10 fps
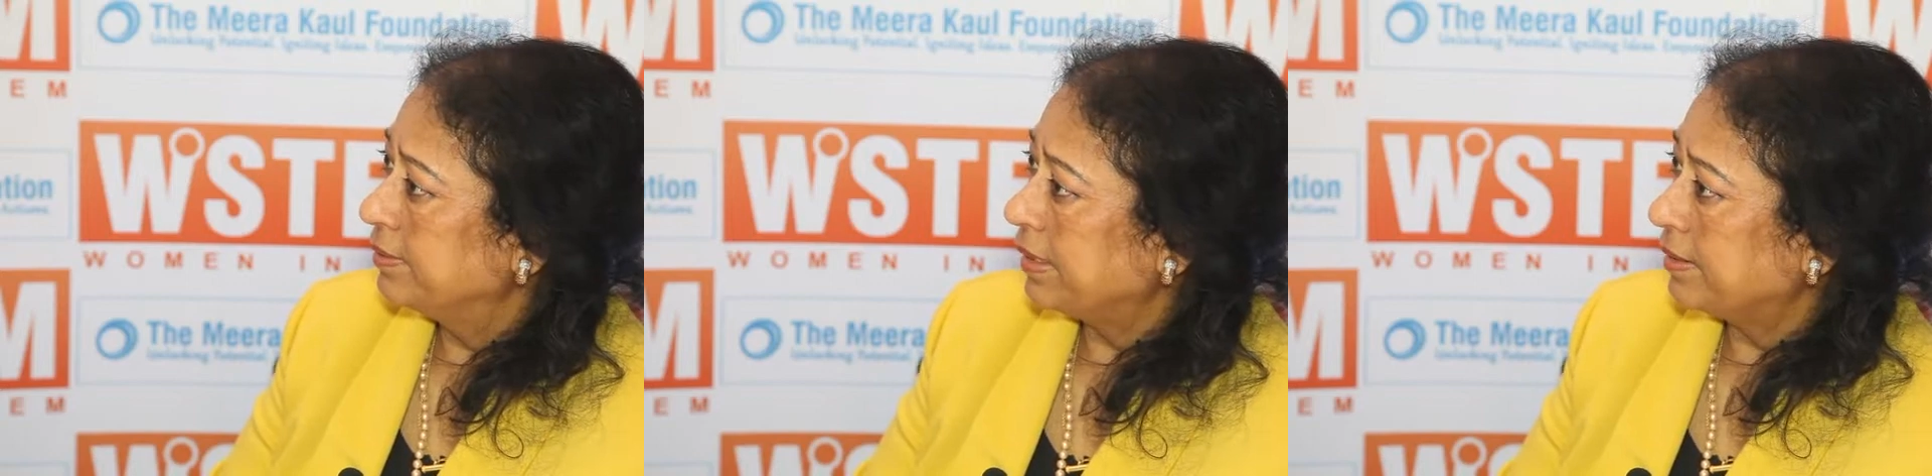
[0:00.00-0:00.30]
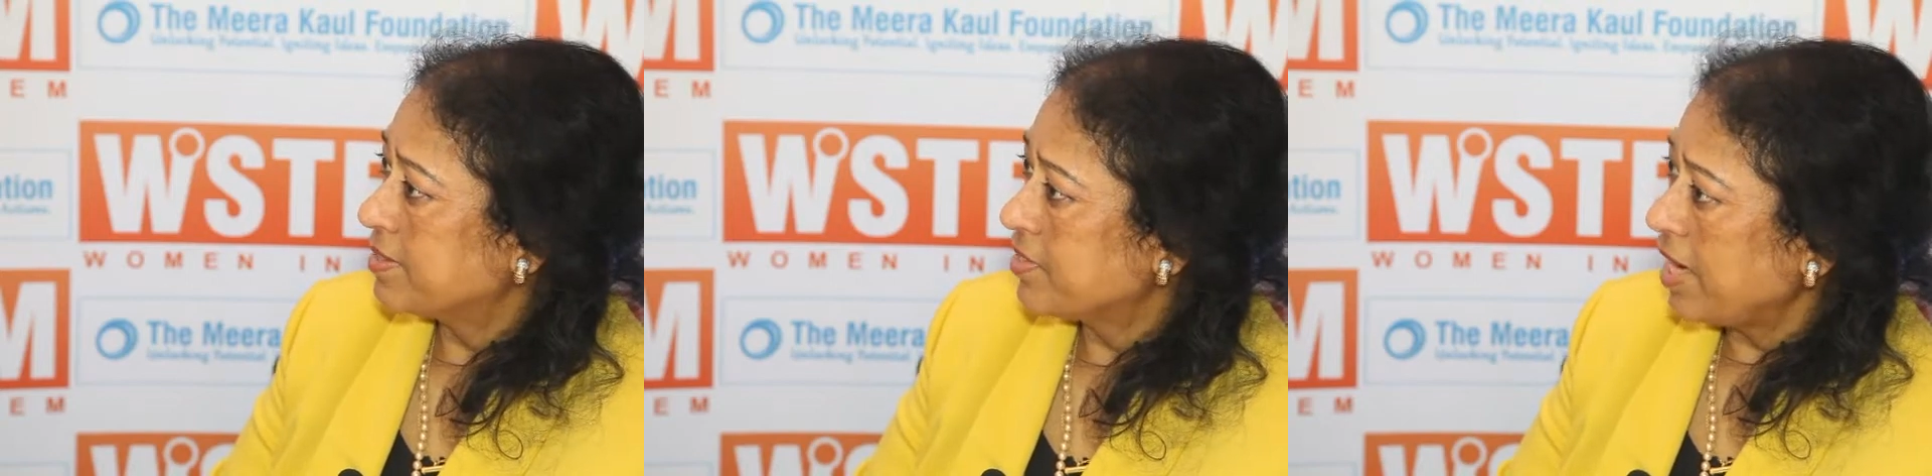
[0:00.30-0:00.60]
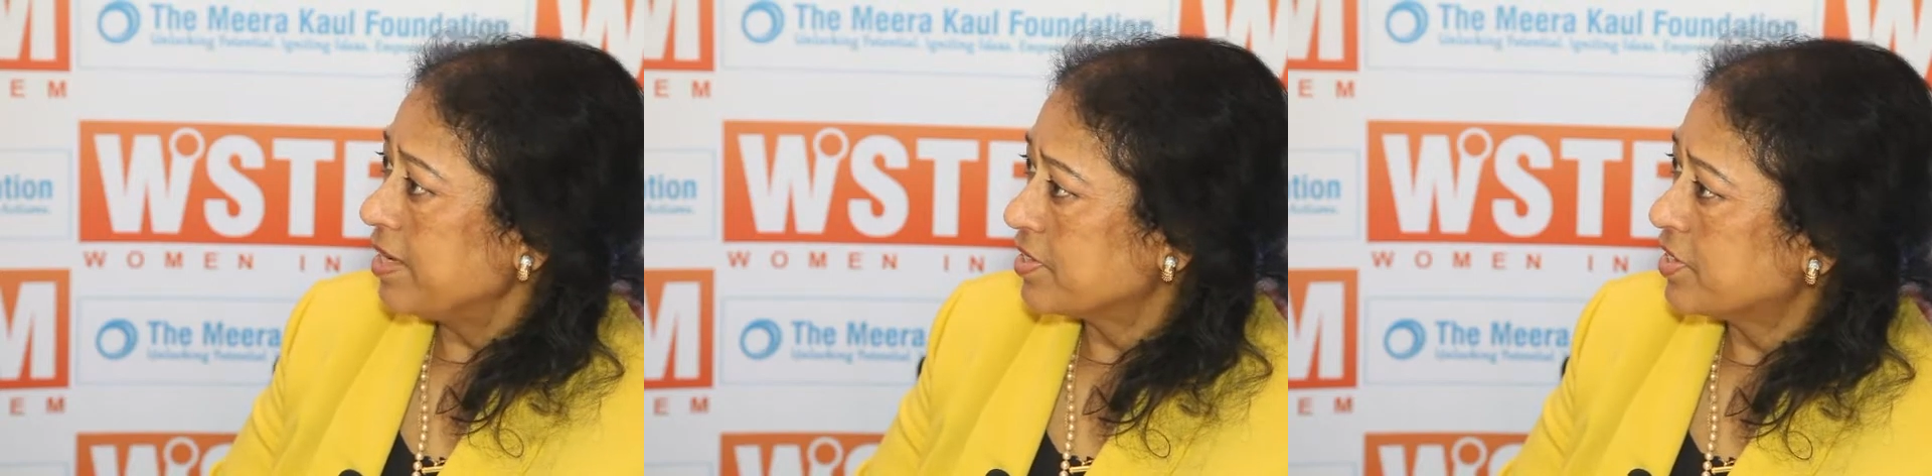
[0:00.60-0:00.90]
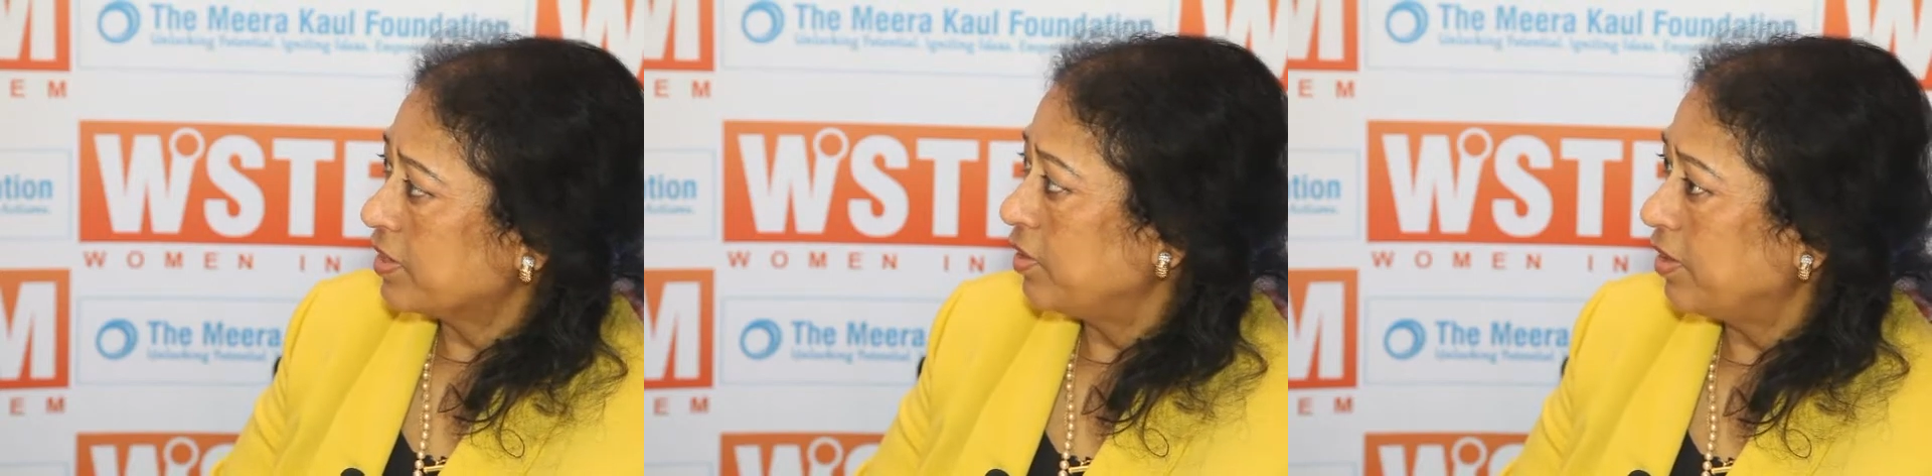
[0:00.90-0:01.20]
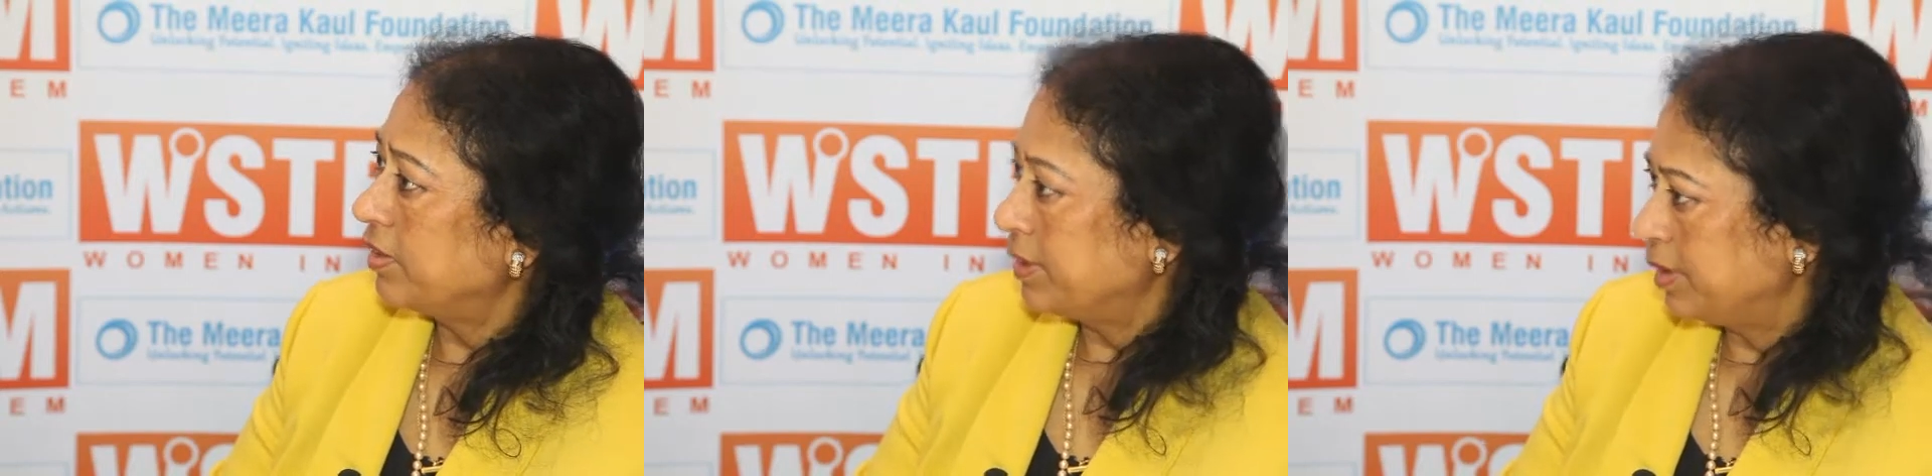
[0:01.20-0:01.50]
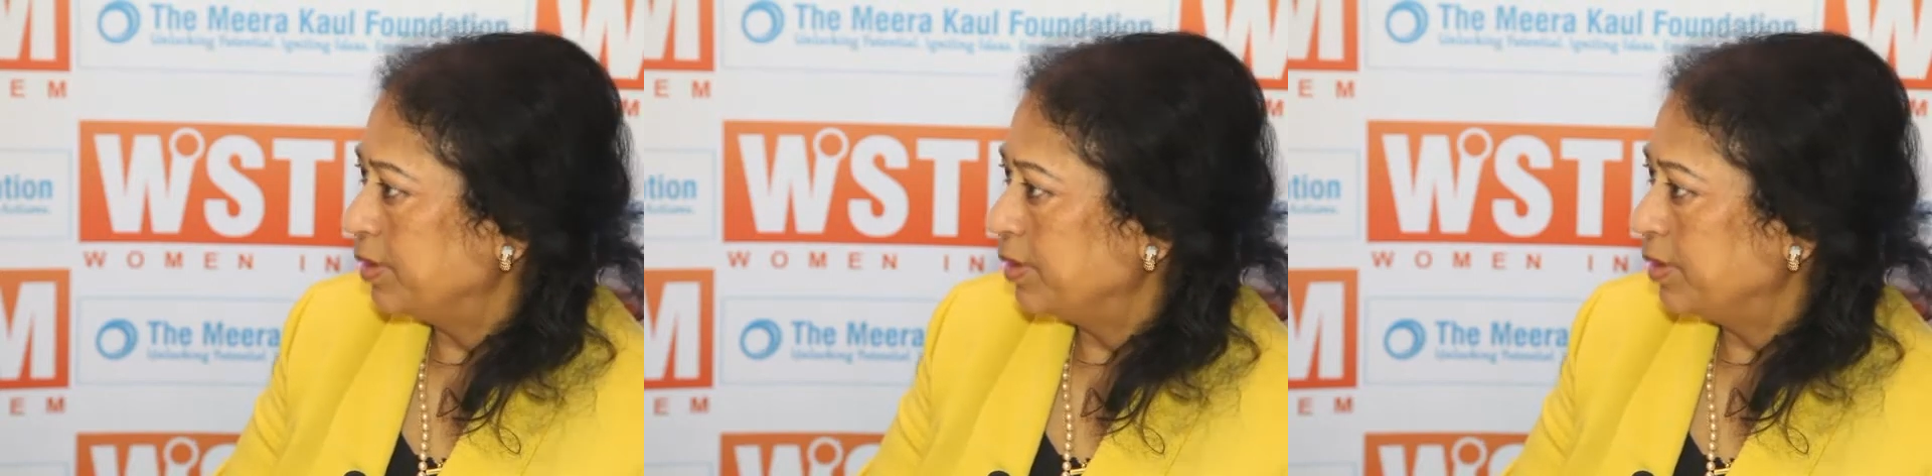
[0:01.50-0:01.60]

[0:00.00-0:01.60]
that science, technology.